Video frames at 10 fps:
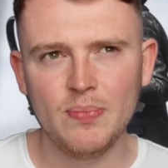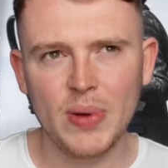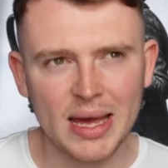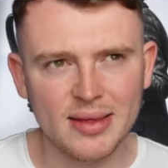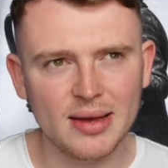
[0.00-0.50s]

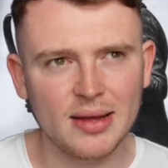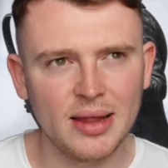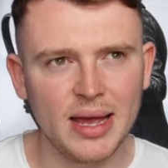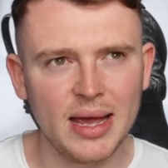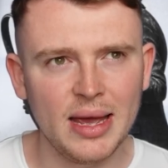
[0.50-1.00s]

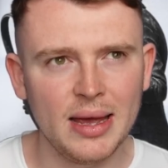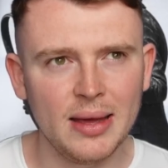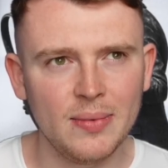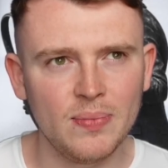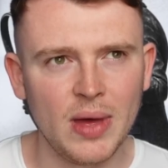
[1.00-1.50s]

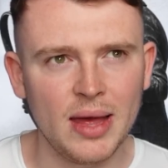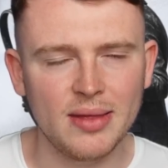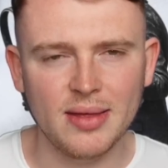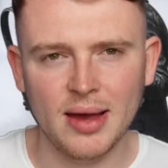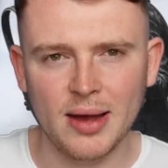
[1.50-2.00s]
Basically,
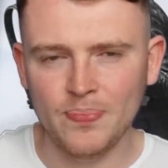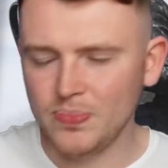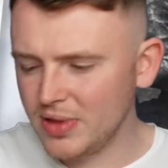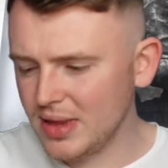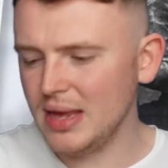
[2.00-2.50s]
it's a
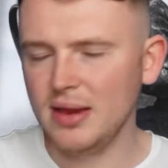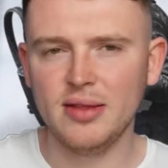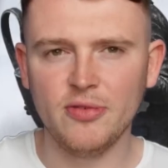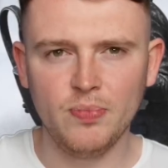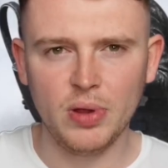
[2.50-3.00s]

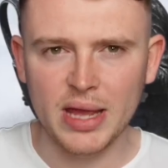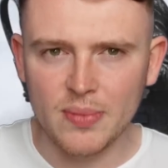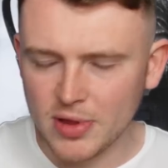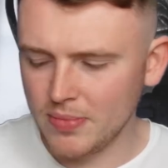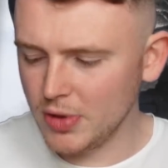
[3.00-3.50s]
series of
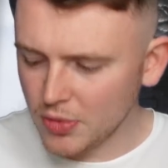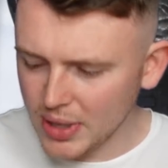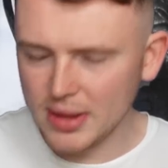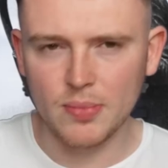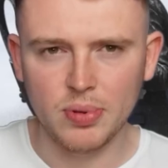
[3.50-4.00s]
bleeps, and
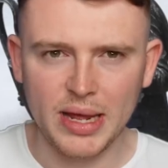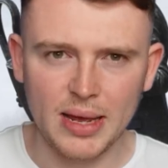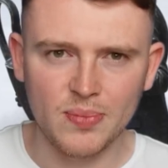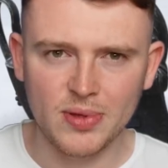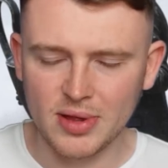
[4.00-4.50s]
between the
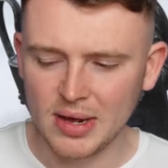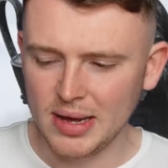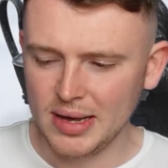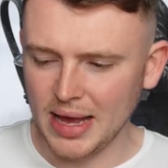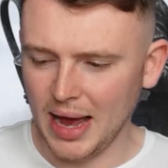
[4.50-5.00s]
bleeps,
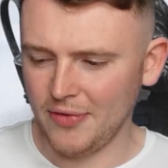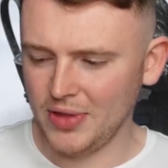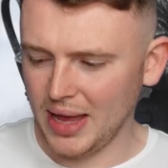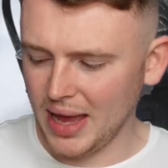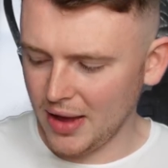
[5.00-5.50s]
you have
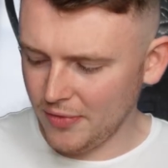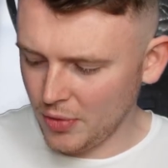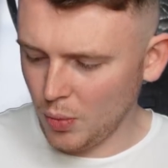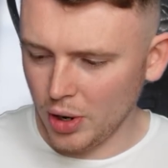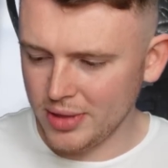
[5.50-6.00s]
to get
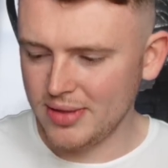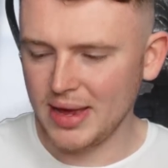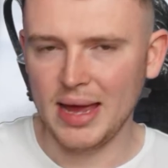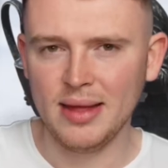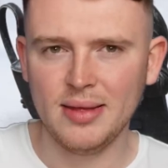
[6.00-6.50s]
from one
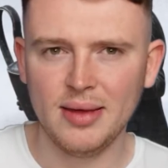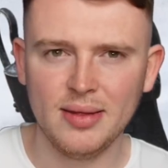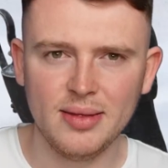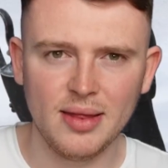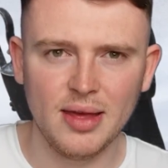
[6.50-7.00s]
side
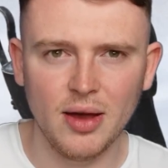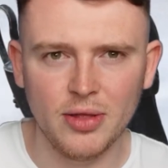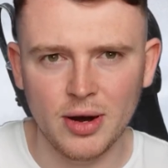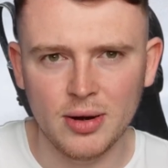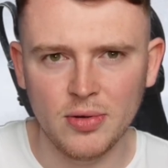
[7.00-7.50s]
to the
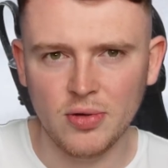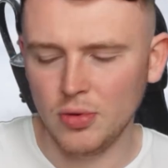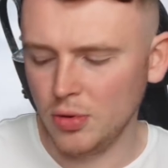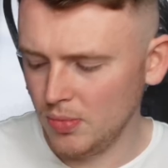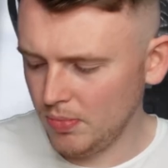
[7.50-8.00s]
other.
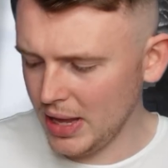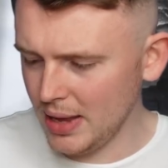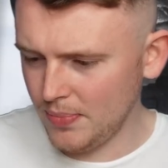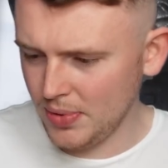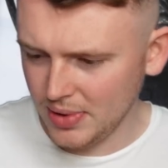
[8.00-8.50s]
So
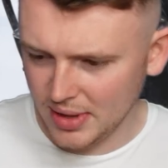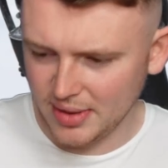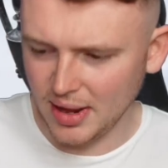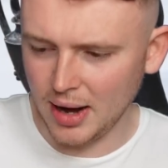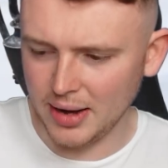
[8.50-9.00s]
bleep,
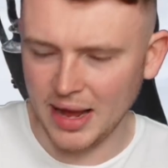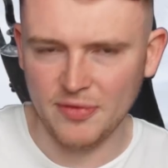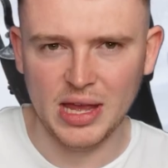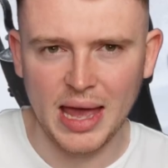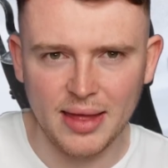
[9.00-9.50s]
you
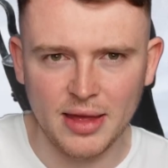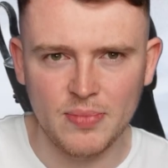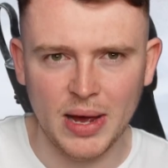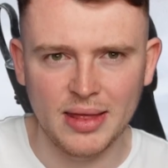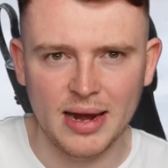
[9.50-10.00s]
have to get there
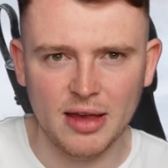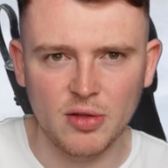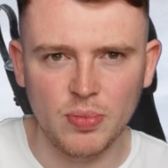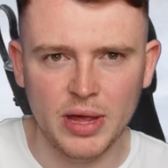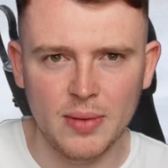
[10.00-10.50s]
by the
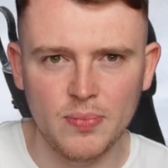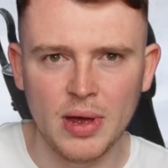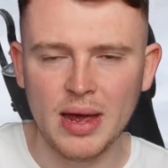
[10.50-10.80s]
next bleep,